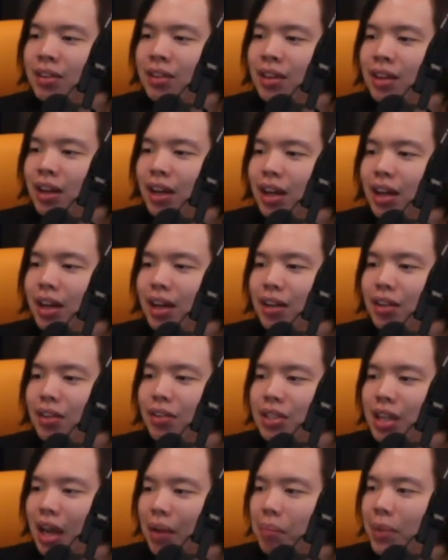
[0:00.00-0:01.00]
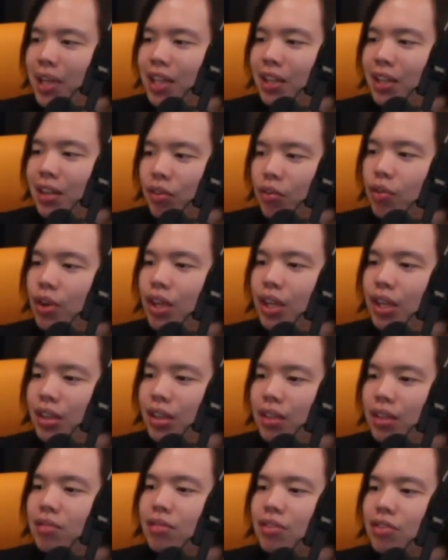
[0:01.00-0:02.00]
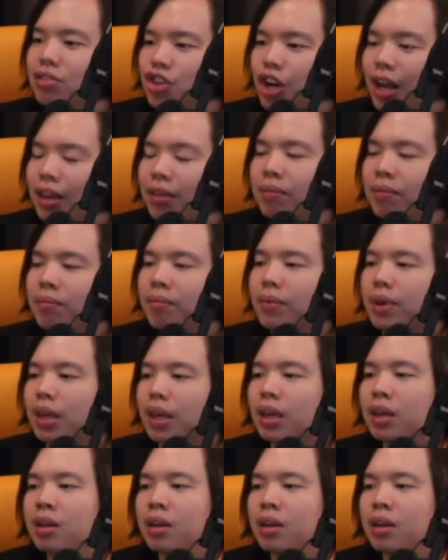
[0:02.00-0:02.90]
Type in agree into the chat. Okay.